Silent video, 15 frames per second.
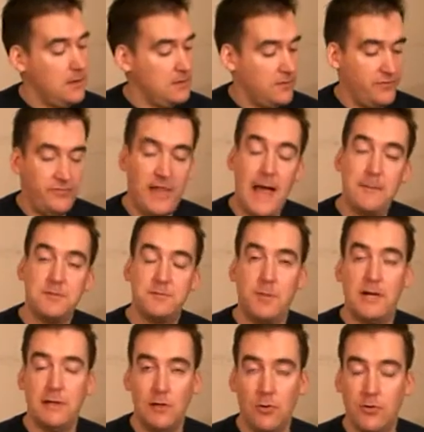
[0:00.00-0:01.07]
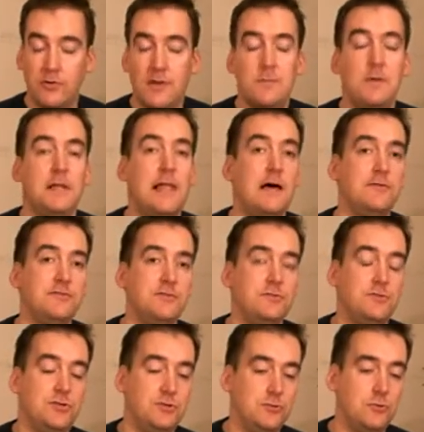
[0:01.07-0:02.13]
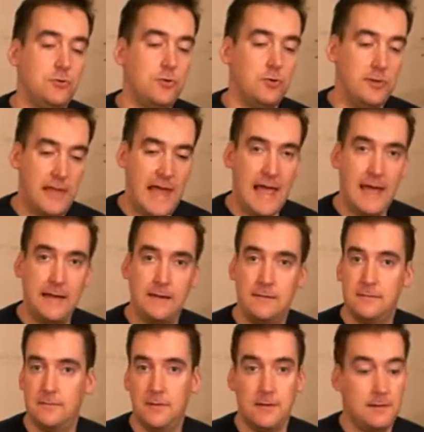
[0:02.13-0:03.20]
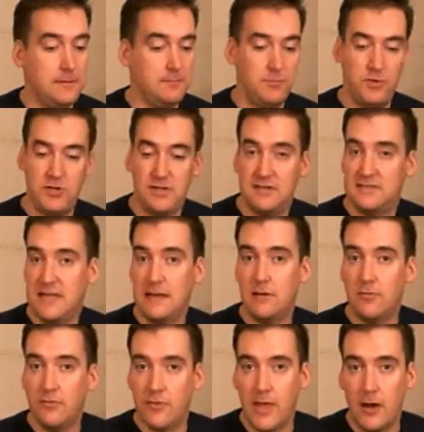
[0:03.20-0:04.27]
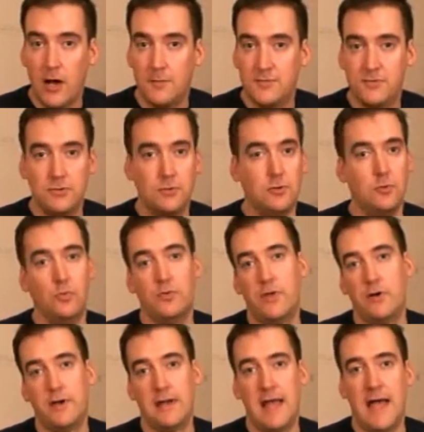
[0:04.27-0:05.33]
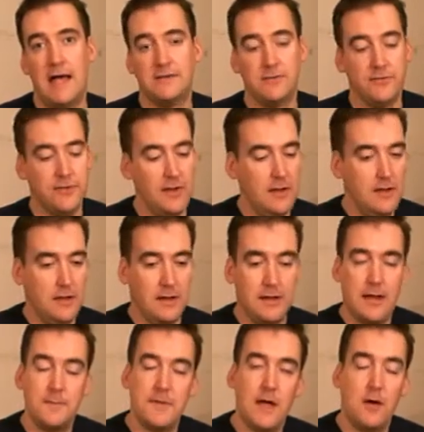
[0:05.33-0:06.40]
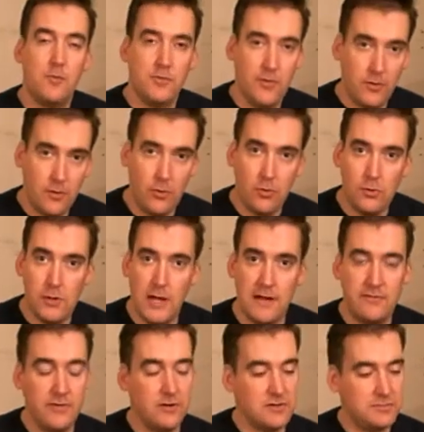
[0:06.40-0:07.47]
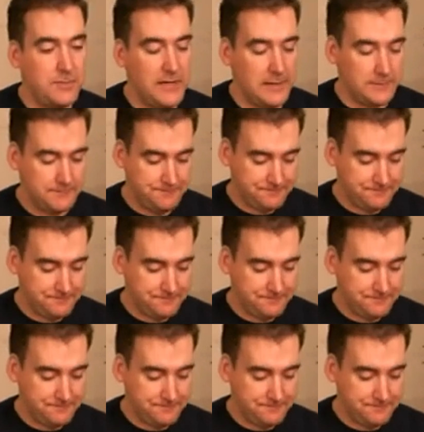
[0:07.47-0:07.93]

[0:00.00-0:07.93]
The flaps, by lowering them, allows you to land, to descend over that obstacle without any hassles and come down without a whole lot of airspeed.